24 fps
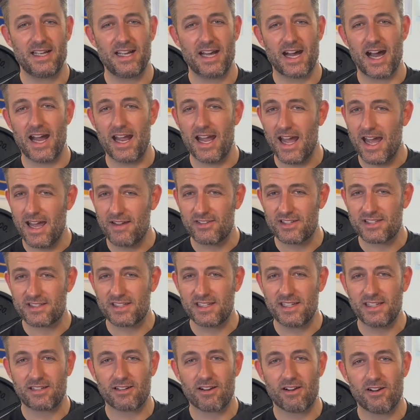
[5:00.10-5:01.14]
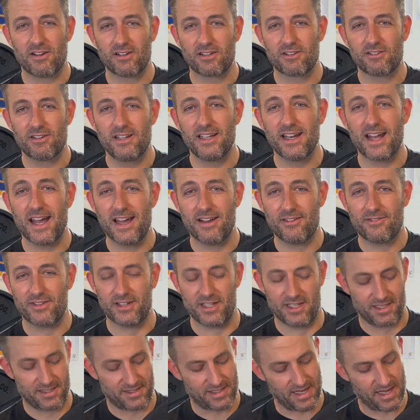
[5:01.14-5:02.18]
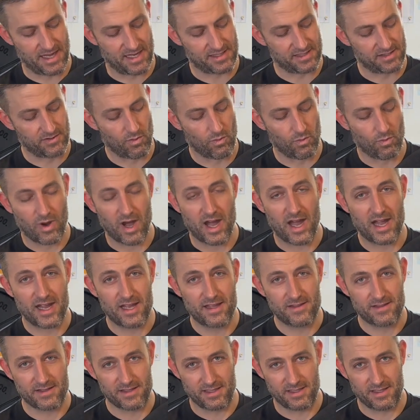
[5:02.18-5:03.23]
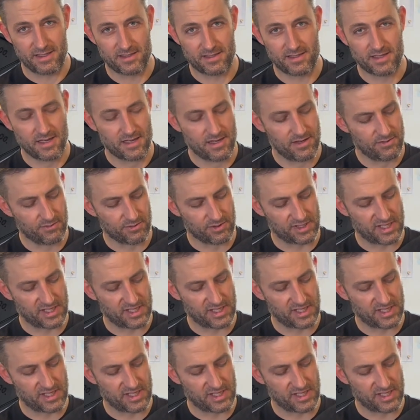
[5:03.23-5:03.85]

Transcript: I haven't seen concrete evidence as to why these were